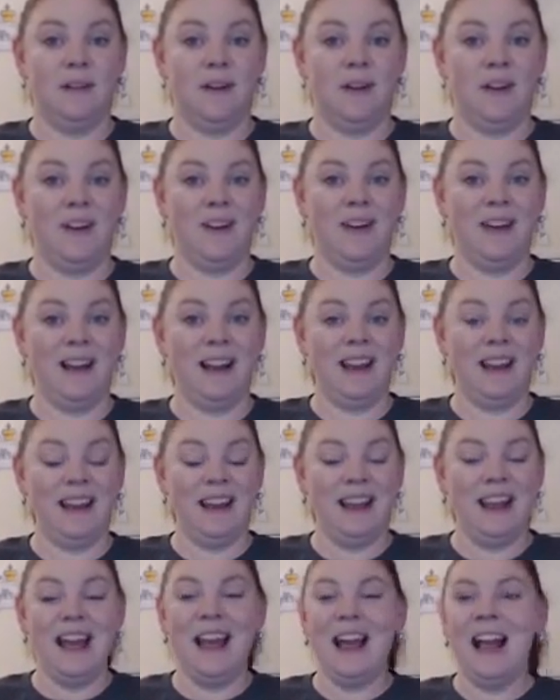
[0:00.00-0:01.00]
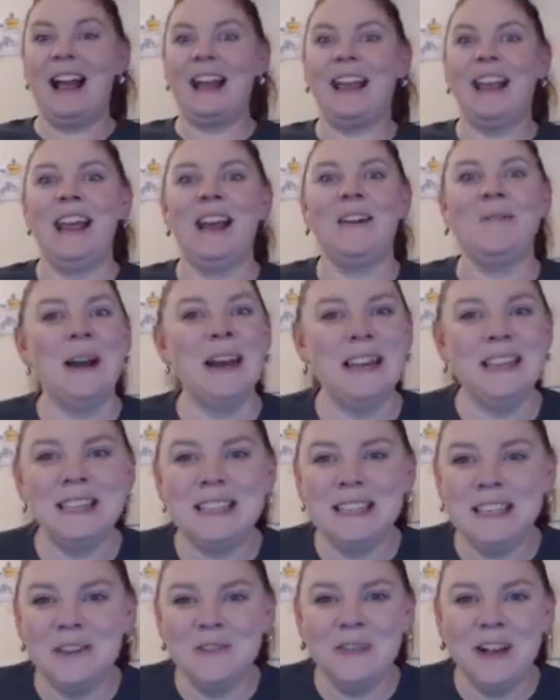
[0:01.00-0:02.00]
All right? I can't wait to
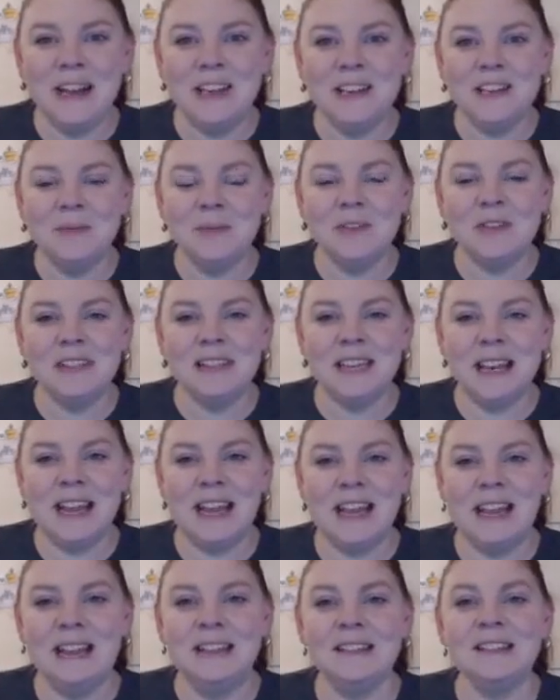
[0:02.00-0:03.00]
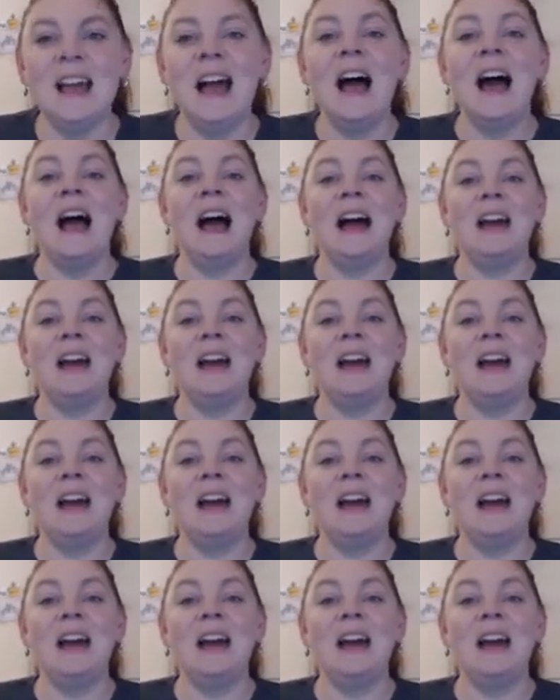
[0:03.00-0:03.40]
see your vegetable stands. I